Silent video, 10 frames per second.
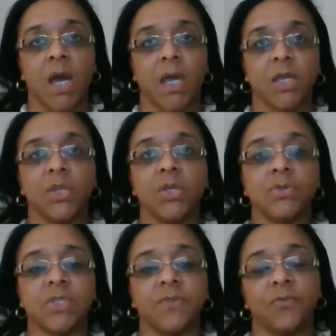I can
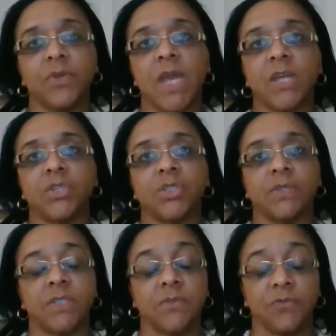use
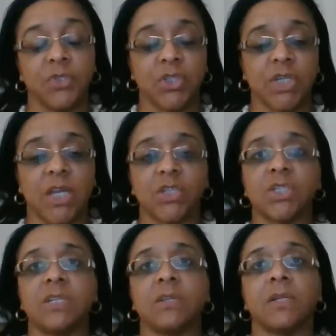
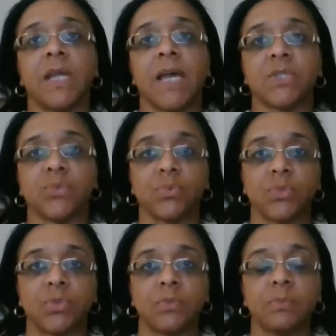differentiation in the
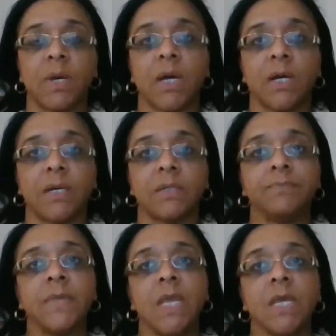classroom
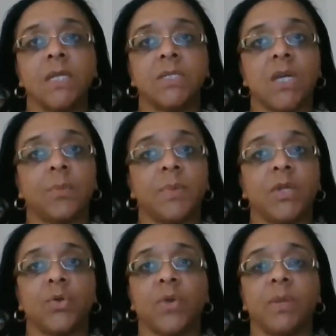to help
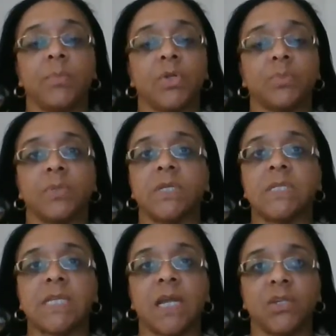integrate multiple
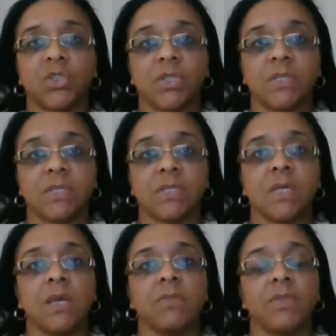intelligence
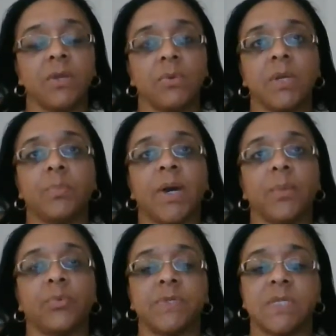theory by
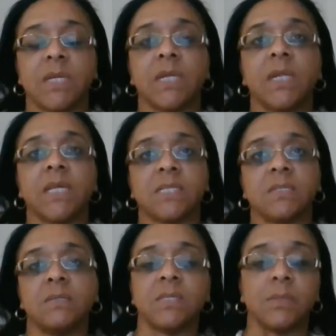presenting
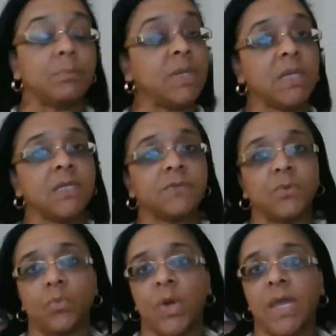lessons in many
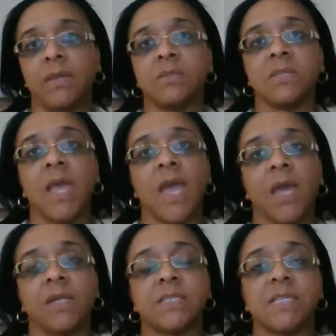different ways
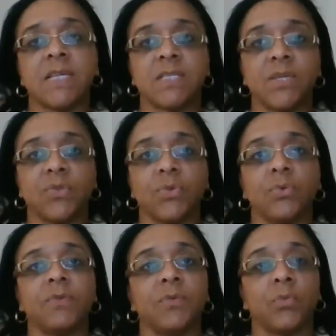and assessing
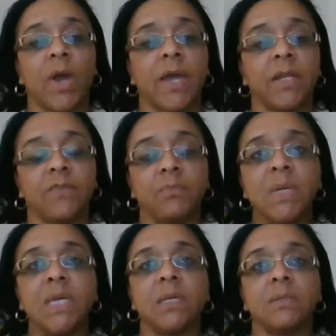through a variety of
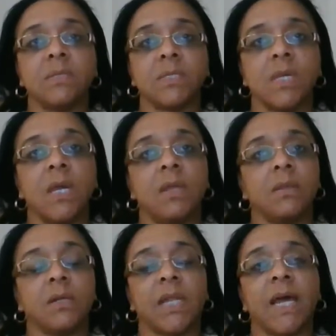means.
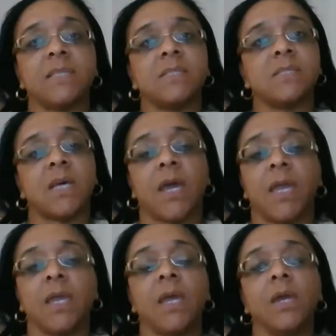The classes
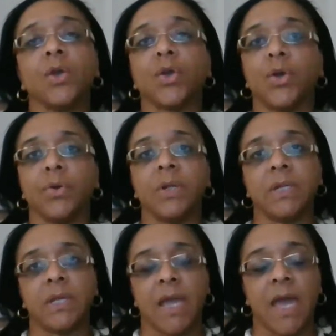I
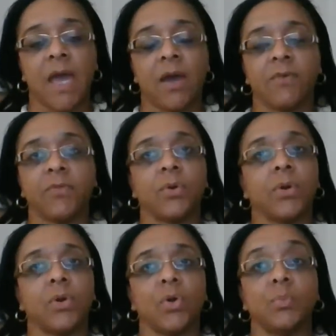currently have
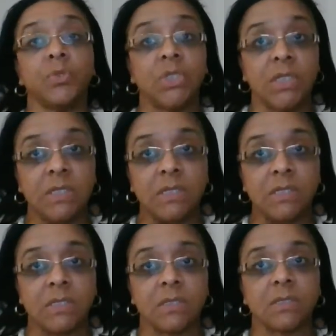are
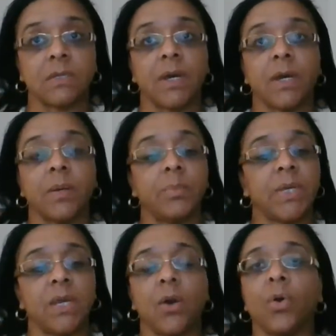homogeneous,
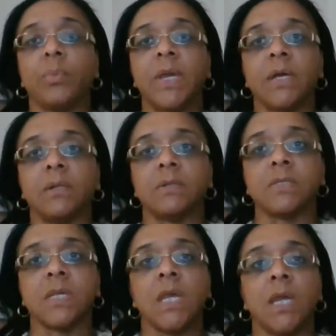being all
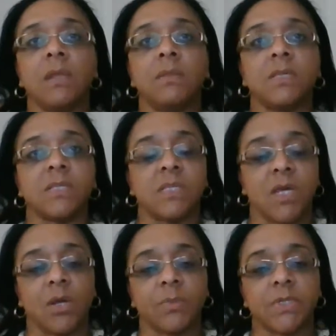males. This has
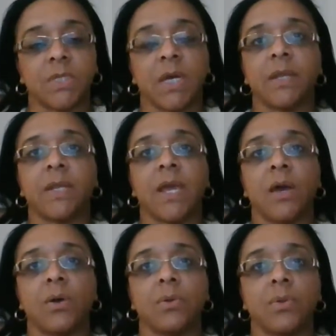helped to cut
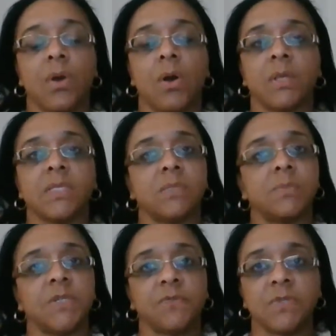down on
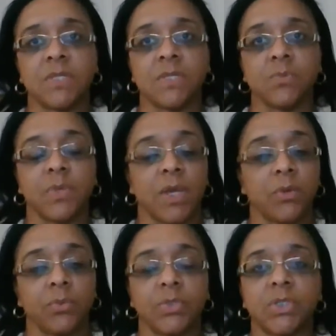some differences with
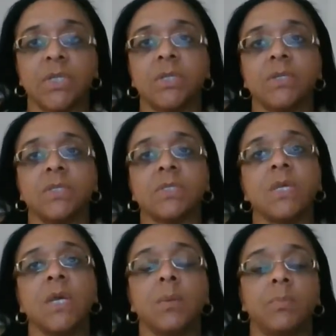heterogeneous
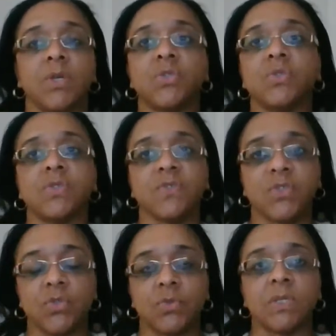mixtures of
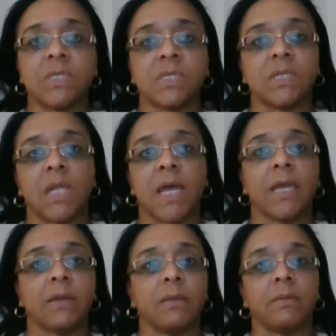students
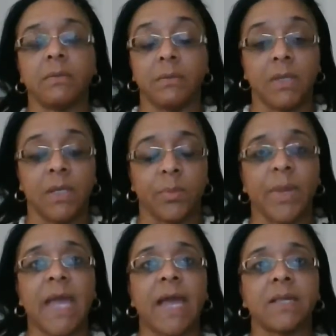like in the
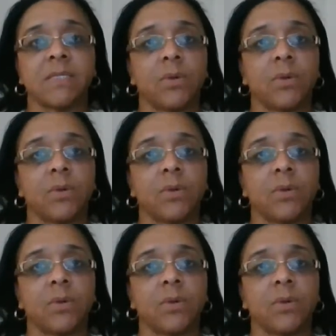past.